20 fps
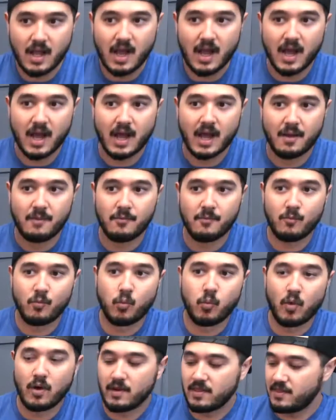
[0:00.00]

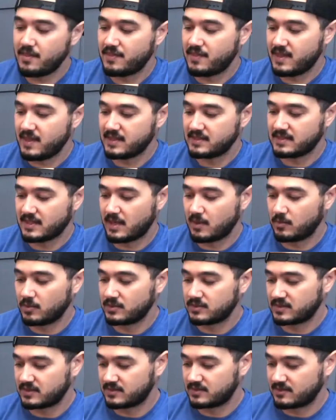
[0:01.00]
one of the things that I
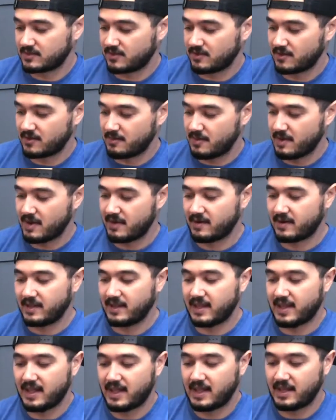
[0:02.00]
was concerned about
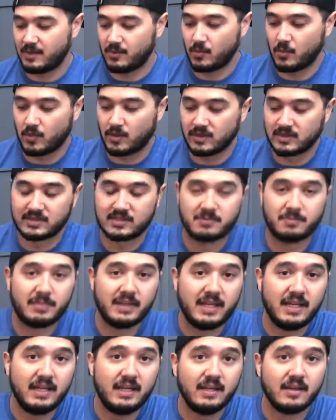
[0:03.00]
again was
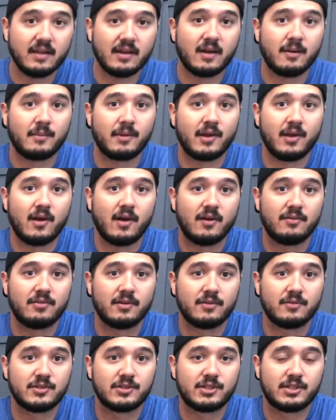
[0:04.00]
speed coming off
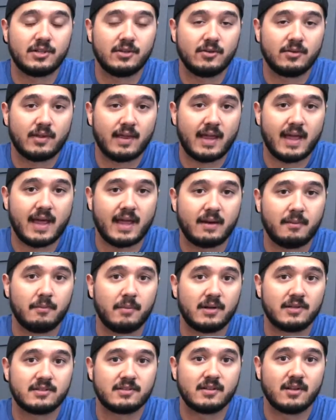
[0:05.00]
of a shoe that had a
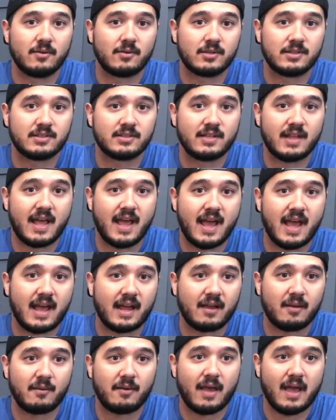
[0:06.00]
much lower
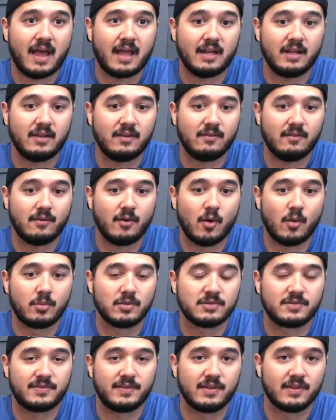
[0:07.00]
stack,
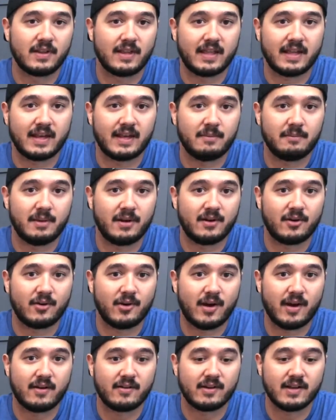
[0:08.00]
almost feel like it had better
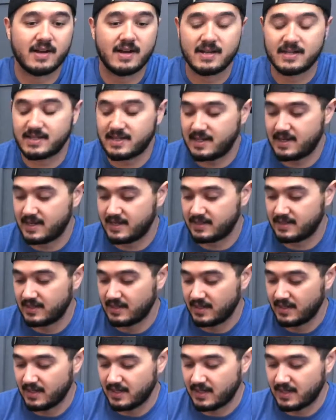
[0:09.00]
ground
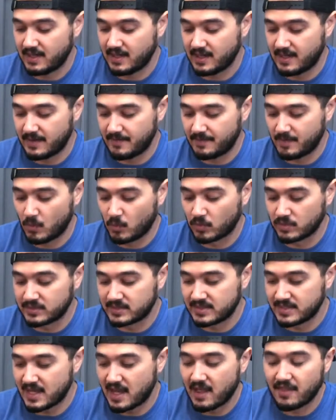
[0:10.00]
contact.
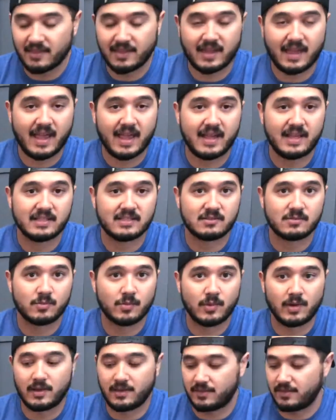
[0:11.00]
Was not the case
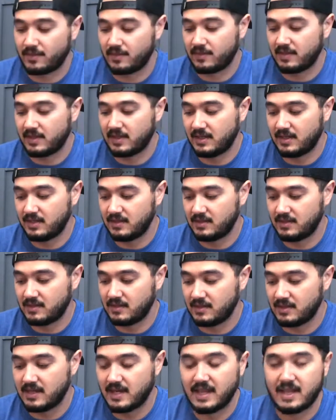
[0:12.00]
with the
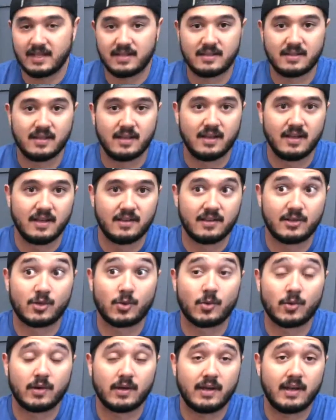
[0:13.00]

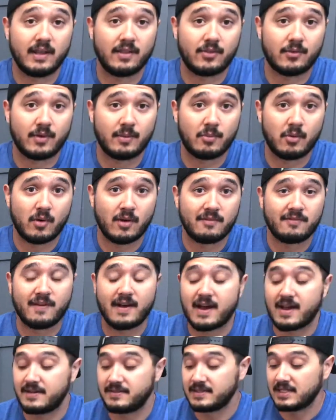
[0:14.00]
Torin Knit
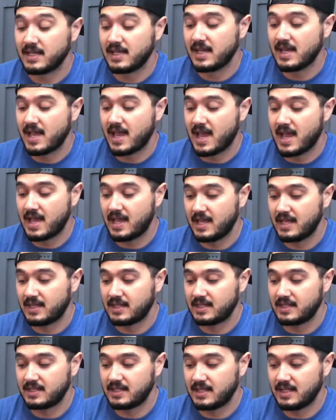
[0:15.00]
3.5s.
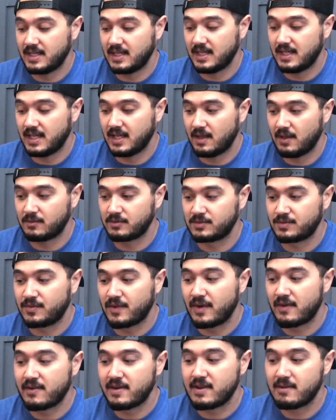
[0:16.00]
And I was
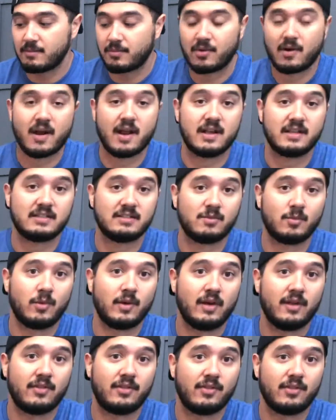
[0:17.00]
very impressed
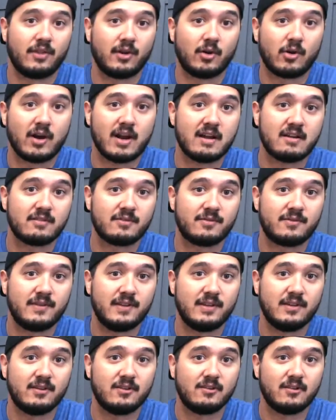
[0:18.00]
with the ground
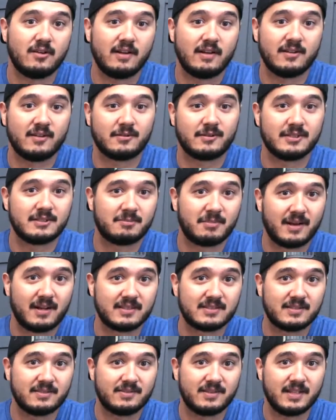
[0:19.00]
feel and the
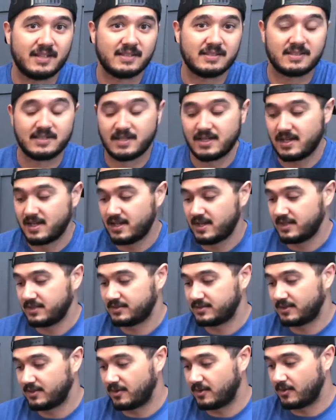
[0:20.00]
responsiveness.
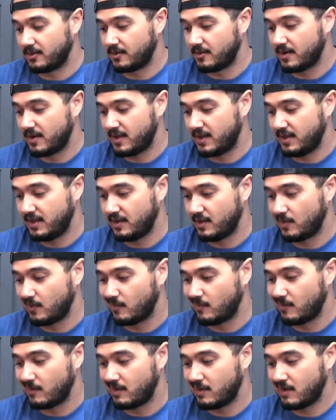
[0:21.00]
So, you
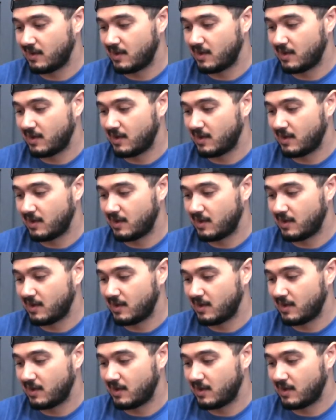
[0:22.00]
know,